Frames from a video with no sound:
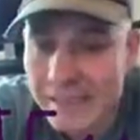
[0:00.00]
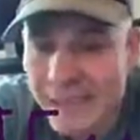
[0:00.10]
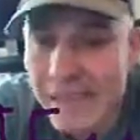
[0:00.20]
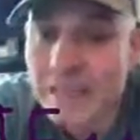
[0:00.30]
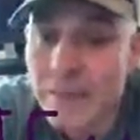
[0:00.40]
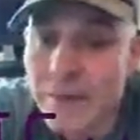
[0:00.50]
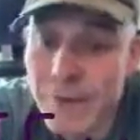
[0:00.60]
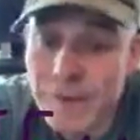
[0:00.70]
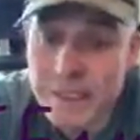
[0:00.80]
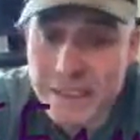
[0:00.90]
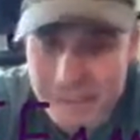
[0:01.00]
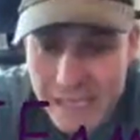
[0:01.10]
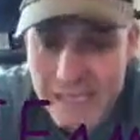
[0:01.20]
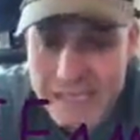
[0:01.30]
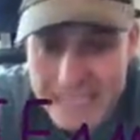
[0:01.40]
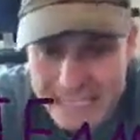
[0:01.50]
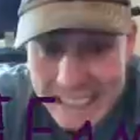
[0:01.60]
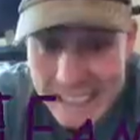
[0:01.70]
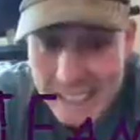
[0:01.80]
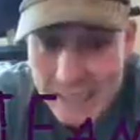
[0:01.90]
They had some very exciting
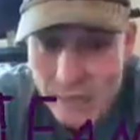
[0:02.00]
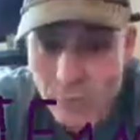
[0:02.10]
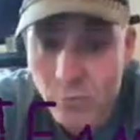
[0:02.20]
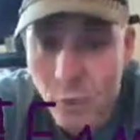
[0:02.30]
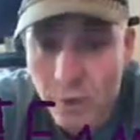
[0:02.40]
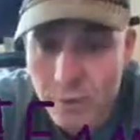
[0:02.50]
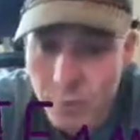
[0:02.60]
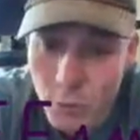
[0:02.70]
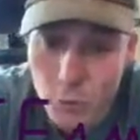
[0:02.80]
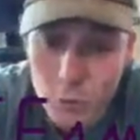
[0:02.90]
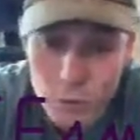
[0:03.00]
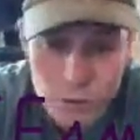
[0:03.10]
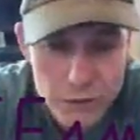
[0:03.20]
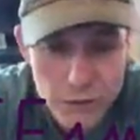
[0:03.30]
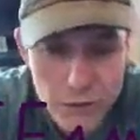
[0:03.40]
teams. Warren Moon was